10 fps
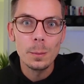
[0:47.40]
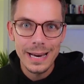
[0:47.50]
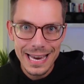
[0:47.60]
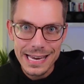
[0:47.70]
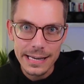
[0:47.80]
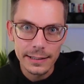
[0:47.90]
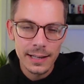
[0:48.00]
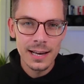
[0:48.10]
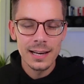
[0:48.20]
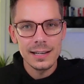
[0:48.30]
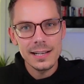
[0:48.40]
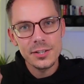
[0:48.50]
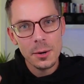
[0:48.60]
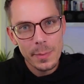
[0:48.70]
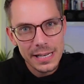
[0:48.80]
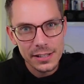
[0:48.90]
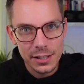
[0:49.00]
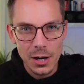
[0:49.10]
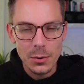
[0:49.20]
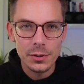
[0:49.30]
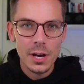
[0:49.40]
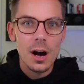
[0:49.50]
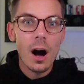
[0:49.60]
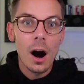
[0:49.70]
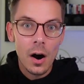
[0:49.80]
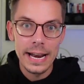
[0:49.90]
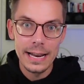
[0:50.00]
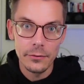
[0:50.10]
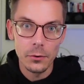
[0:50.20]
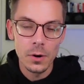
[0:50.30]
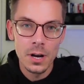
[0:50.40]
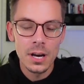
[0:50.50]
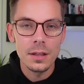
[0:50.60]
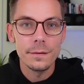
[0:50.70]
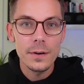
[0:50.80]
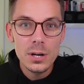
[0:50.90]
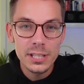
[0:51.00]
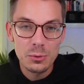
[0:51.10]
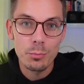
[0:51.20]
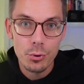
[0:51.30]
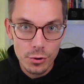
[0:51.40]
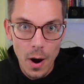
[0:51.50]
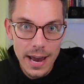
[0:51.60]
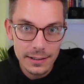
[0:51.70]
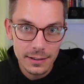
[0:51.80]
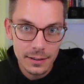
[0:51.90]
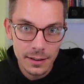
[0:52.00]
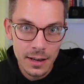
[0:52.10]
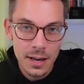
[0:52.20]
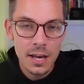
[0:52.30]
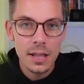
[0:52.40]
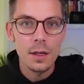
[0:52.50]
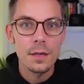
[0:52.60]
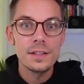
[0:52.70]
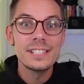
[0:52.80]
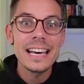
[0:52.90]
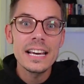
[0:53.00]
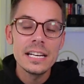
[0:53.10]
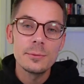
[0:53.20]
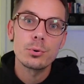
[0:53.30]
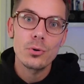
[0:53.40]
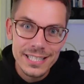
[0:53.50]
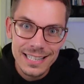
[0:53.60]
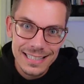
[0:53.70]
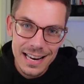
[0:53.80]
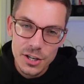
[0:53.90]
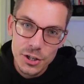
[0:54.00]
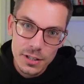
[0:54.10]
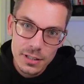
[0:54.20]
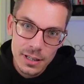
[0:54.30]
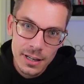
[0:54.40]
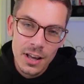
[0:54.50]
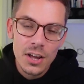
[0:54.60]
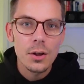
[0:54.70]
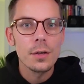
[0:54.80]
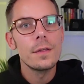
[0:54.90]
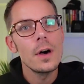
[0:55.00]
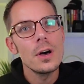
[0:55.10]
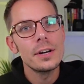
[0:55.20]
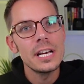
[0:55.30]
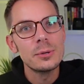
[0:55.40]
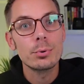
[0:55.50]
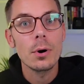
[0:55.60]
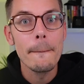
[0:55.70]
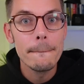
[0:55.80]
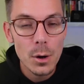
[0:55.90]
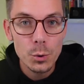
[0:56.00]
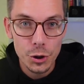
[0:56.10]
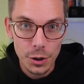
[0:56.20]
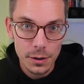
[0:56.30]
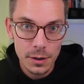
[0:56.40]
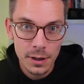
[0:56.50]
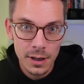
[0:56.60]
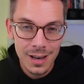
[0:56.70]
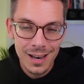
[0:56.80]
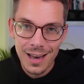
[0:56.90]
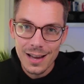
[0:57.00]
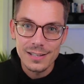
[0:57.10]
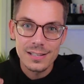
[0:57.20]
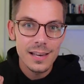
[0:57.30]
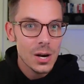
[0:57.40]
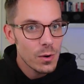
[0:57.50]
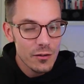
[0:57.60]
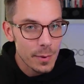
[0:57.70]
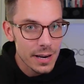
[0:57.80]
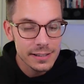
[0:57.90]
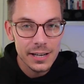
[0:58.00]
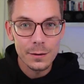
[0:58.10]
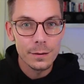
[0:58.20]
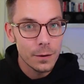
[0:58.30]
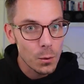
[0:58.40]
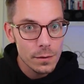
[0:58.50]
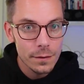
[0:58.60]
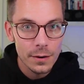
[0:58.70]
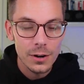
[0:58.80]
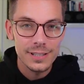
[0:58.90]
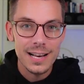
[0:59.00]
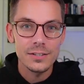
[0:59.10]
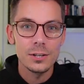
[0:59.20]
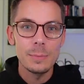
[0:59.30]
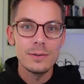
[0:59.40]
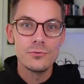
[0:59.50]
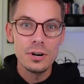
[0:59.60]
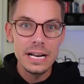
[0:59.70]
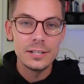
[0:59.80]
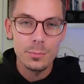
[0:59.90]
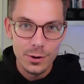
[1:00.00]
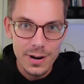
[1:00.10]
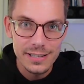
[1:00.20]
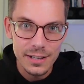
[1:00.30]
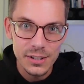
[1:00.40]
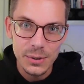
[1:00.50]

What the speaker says: P's. Let's jump into those at a high level. The first is price. The second is presentation. The third is promotion. And stick with me until the 4th, because that's going to be really surprising to